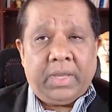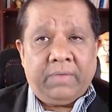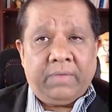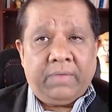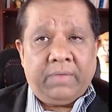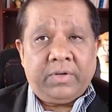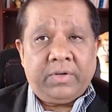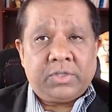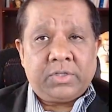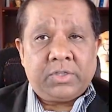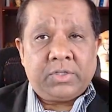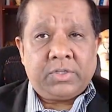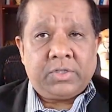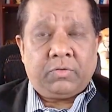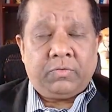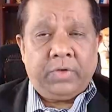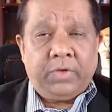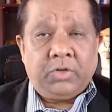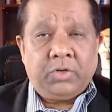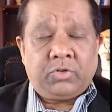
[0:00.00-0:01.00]
evidence
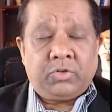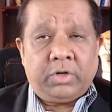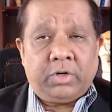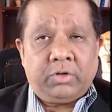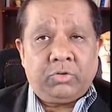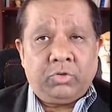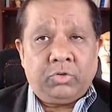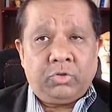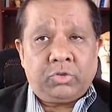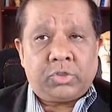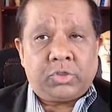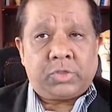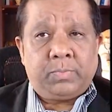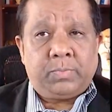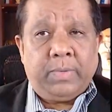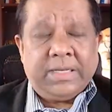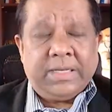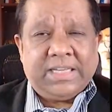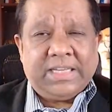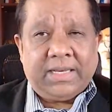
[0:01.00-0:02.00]
of intra-root
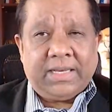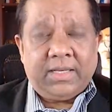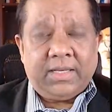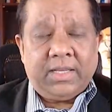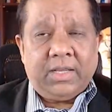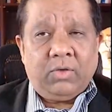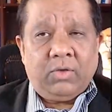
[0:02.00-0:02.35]
splitting.